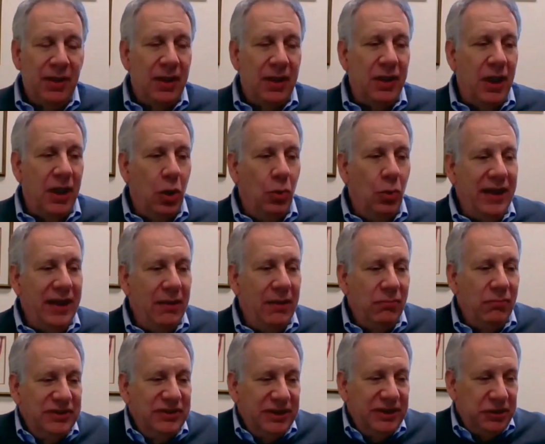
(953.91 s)

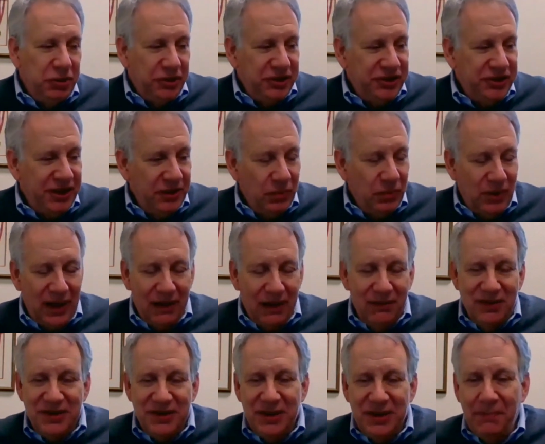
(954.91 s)
It was interesting when I
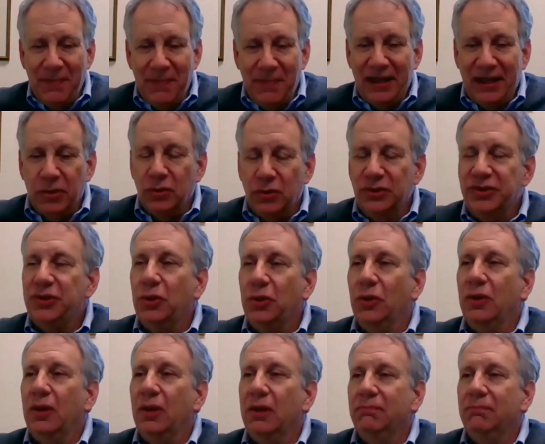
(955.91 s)
was in medical
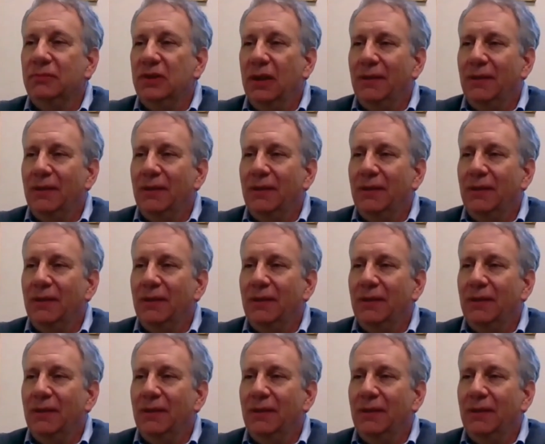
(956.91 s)
school,